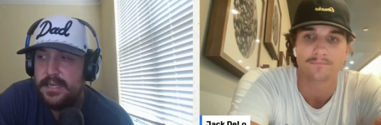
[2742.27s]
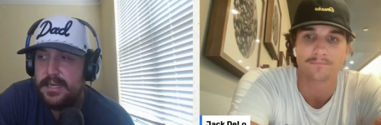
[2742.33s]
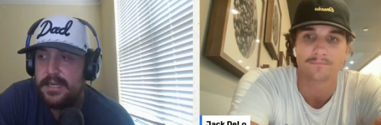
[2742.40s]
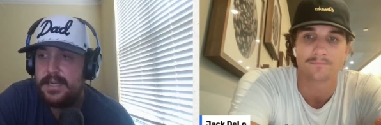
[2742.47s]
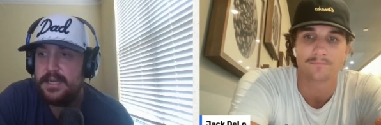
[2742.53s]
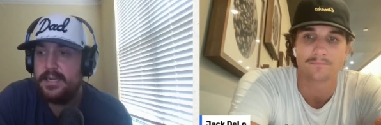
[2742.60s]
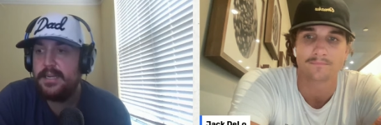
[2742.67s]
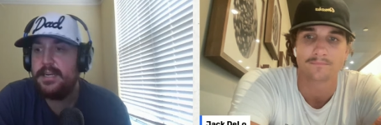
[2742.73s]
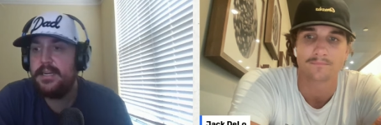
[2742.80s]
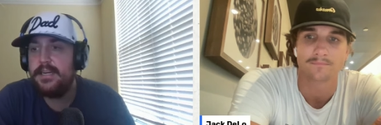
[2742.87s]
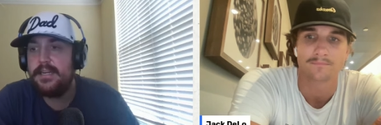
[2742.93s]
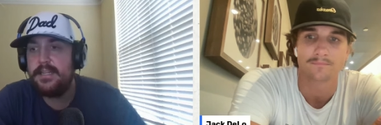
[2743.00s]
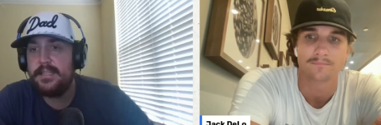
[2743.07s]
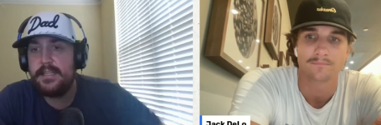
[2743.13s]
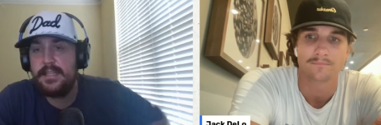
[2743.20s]

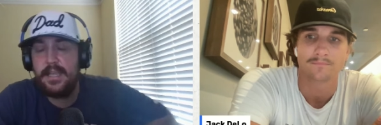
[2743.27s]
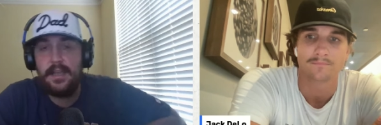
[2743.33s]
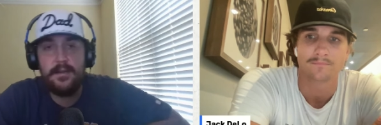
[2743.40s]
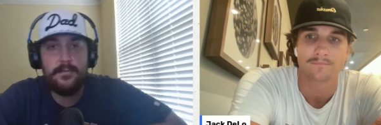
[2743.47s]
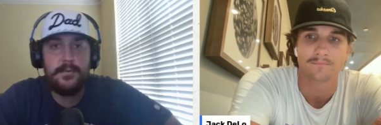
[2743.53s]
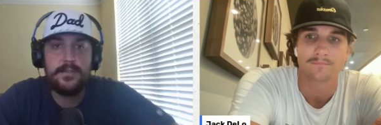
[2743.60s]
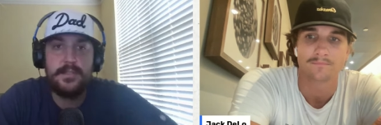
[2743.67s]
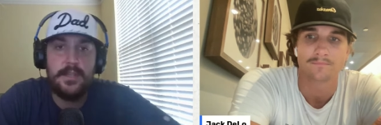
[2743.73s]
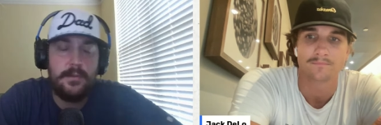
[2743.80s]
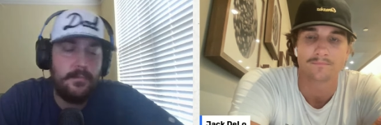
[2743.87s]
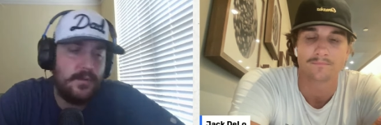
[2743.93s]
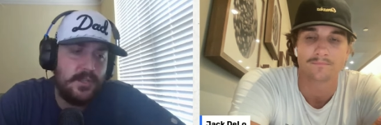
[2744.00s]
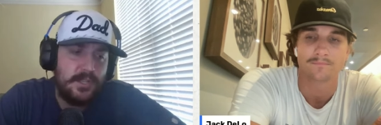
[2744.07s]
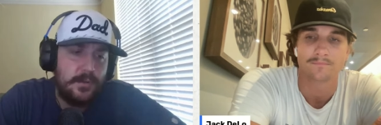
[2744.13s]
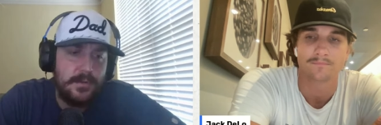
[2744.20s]
Speaker 1: Uh, yeah, we'll,
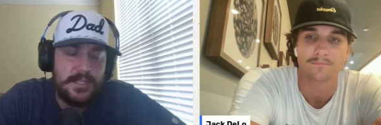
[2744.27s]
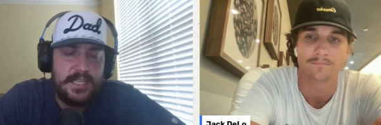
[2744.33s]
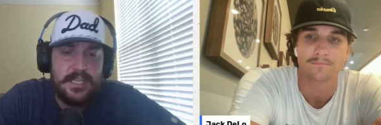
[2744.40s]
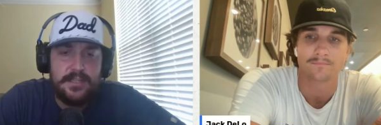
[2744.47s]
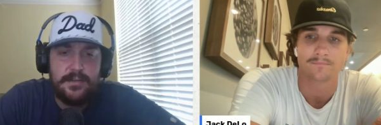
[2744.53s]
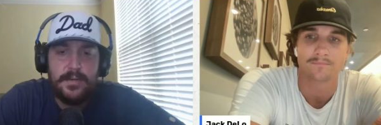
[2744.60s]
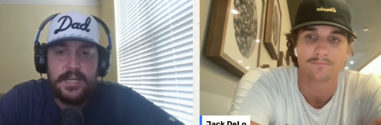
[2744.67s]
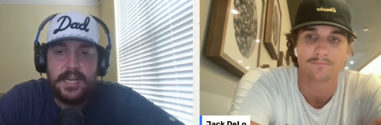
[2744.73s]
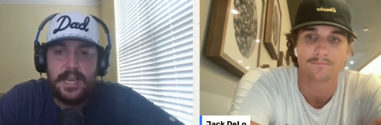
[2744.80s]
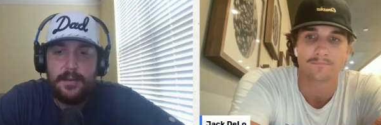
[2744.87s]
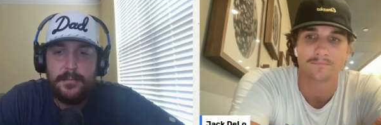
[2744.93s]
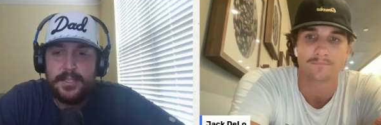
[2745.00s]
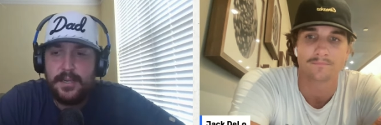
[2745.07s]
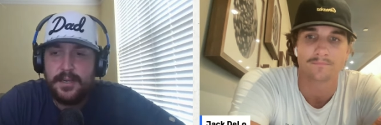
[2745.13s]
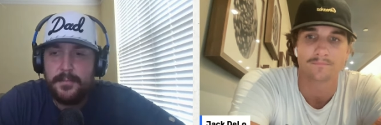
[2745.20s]
and we'll just do a season
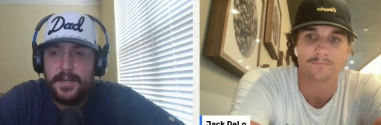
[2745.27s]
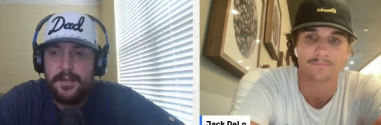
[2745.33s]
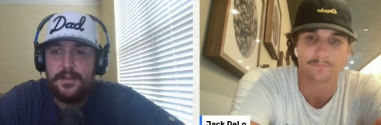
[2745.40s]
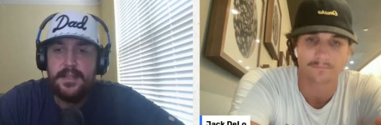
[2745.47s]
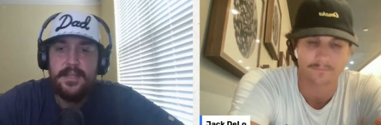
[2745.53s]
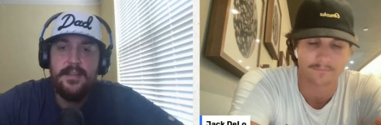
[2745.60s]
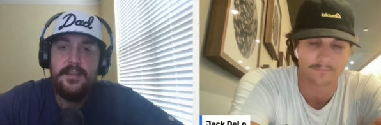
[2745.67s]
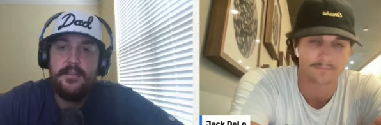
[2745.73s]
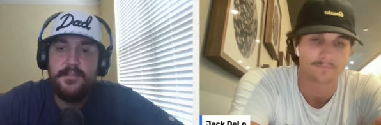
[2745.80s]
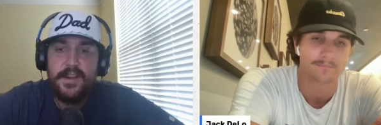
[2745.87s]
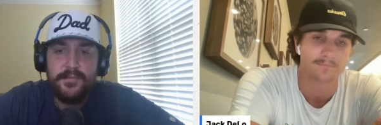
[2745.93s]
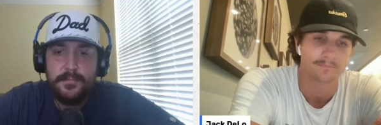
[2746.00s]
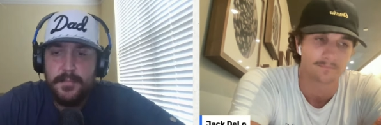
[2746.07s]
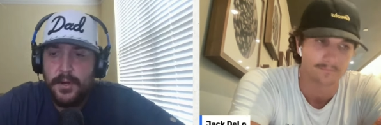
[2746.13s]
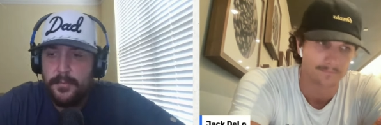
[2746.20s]
recap. We'll talk about
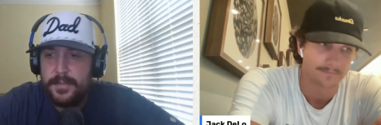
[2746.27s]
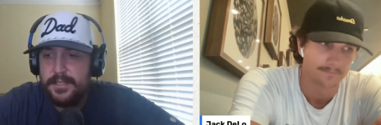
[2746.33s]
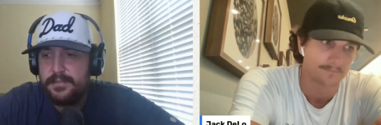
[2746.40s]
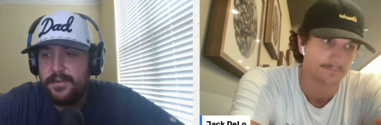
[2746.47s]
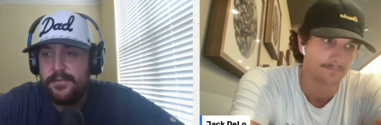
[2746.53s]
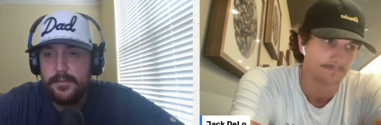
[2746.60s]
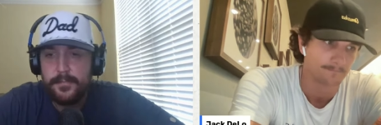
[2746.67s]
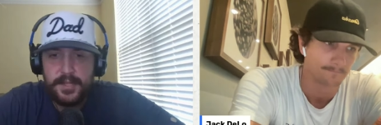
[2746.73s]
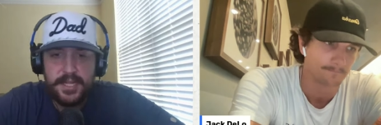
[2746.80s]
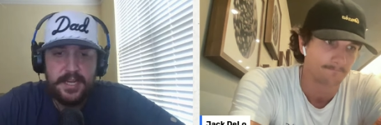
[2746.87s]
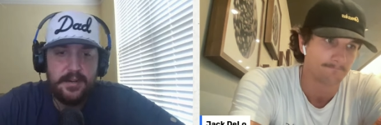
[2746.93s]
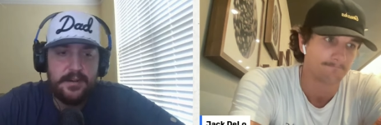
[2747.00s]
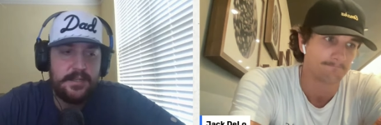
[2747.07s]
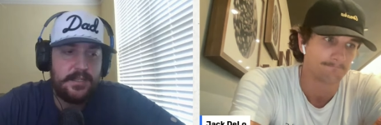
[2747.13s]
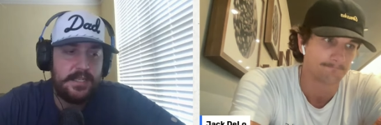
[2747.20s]
favorite moments, favorite
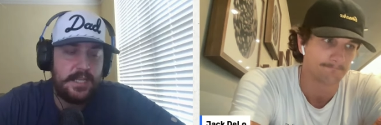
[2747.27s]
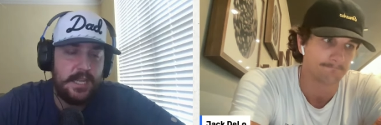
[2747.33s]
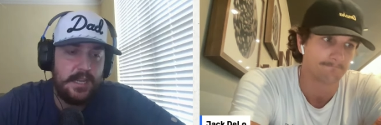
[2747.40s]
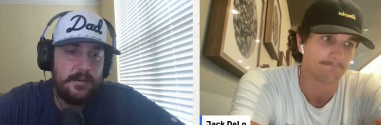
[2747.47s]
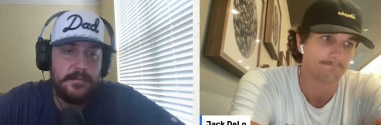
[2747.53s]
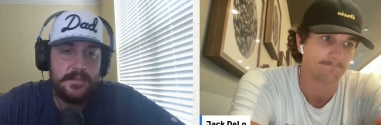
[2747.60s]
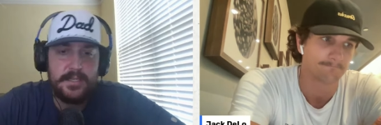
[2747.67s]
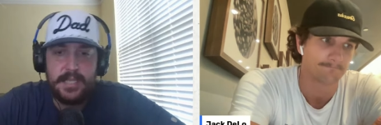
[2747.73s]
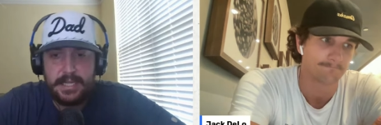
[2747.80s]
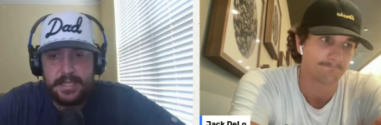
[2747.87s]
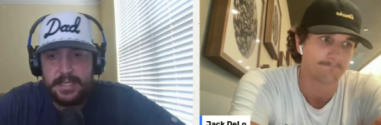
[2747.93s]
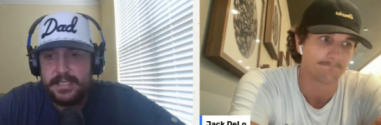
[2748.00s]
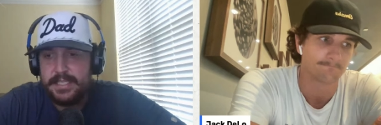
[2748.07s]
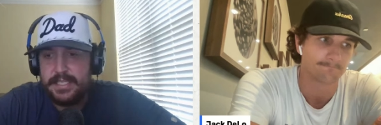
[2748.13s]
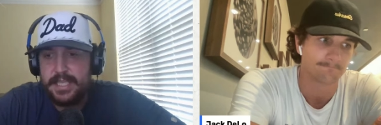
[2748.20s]
players, teams, like
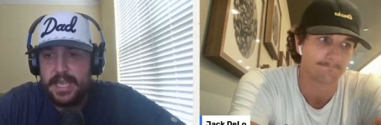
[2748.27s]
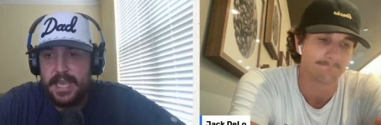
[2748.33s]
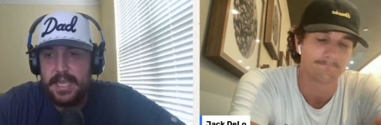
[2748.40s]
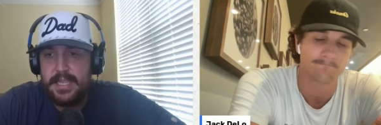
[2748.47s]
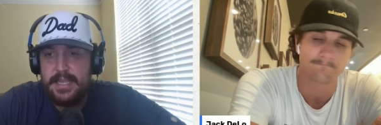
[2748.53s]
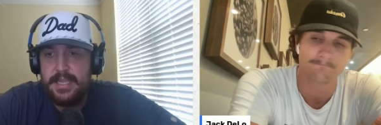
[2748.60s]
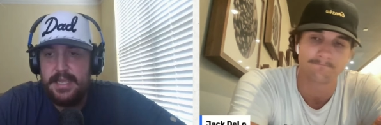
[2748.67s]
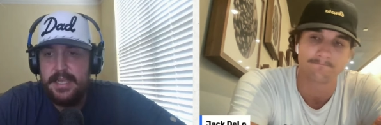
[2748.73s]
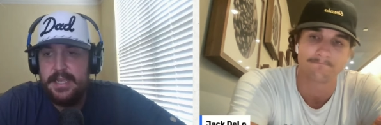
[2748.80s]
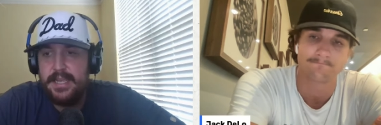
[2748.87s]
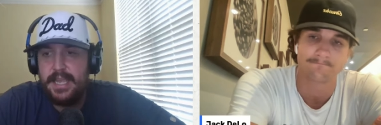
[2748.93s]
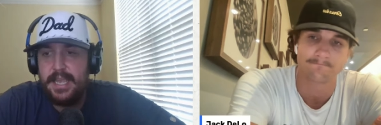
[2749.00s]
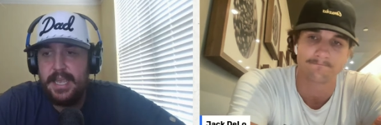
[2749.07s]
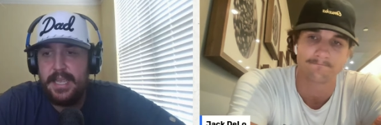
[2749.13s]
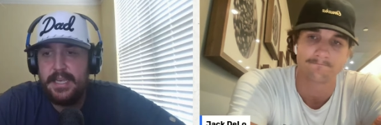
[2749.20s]
this and that,
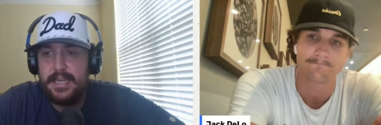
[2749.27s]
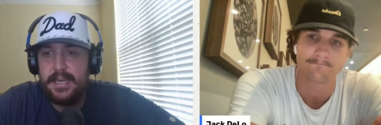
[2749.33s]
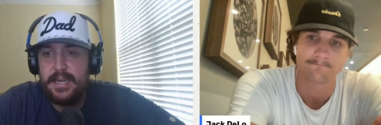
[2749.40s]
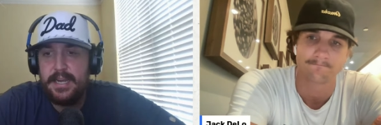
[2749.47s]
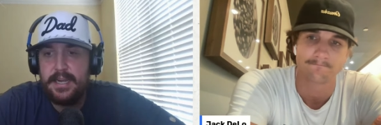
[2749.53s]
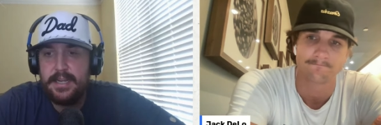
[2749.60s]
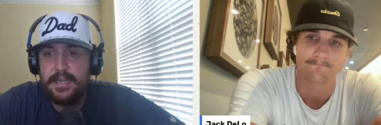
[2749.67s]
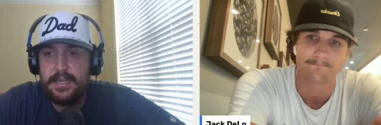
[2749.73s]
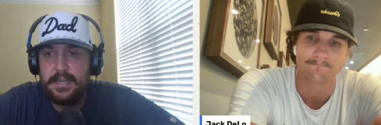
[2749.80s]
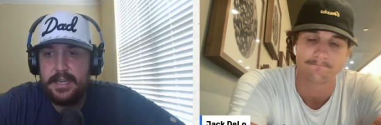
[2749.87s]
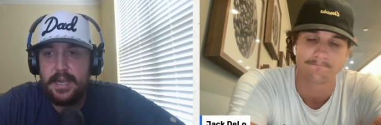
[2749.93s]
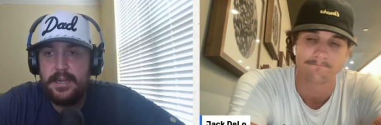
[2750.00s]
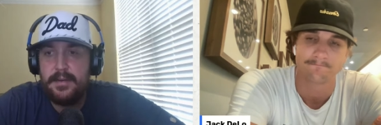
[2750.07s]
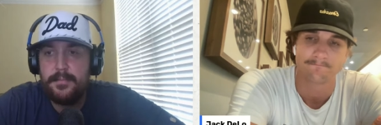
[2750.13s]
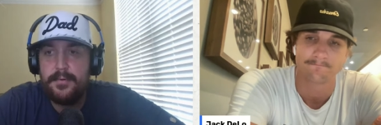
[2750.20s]
and uh,
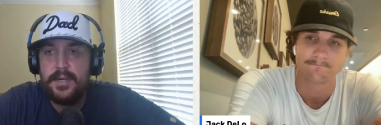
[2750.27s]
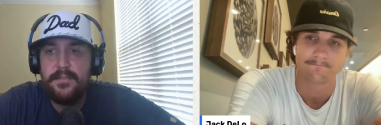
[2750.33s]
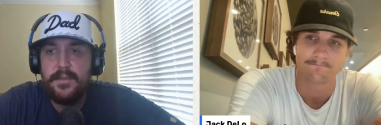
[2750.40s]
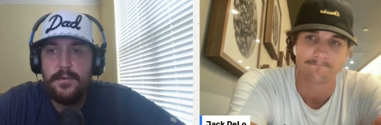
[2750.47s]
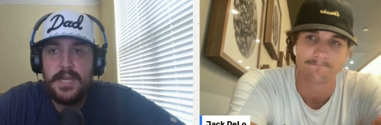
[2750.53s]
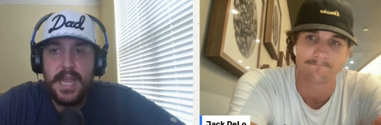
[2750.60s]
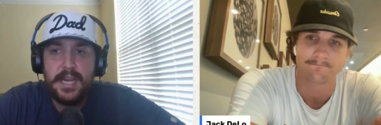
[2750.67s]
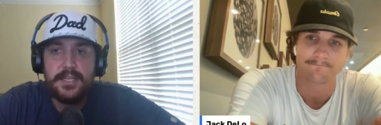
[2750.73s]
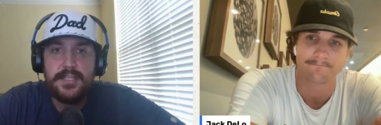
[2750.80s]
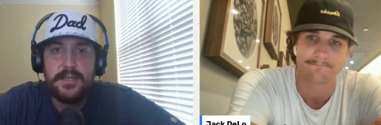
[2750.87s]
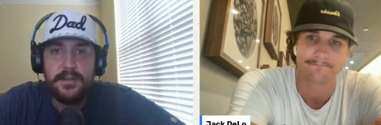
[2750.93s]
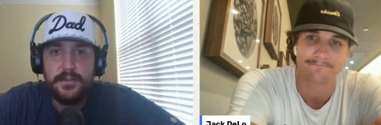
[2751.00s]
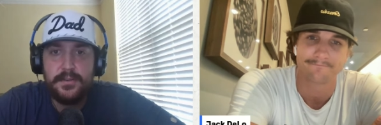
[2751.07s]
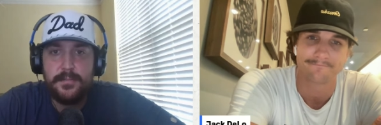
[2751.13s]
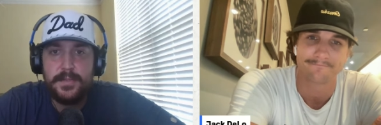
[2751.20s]
kind of preview next
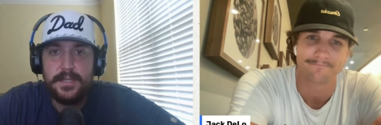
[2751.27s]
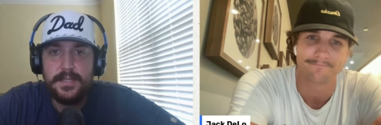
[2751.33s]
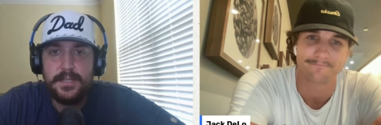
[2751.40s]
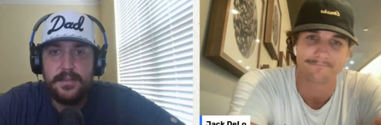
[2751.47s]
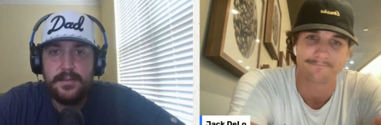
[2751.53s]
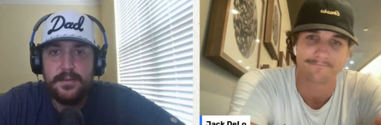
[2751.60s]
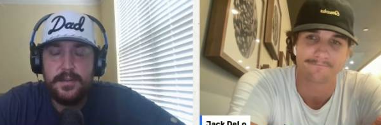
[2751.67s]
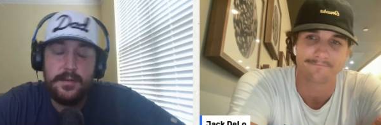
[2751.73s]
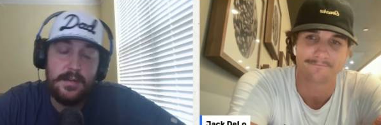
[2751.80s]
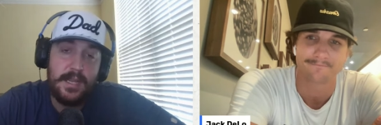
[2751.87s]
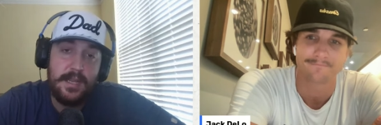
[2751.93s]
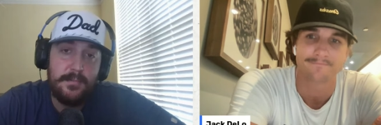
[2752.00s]
year a little bit too, and,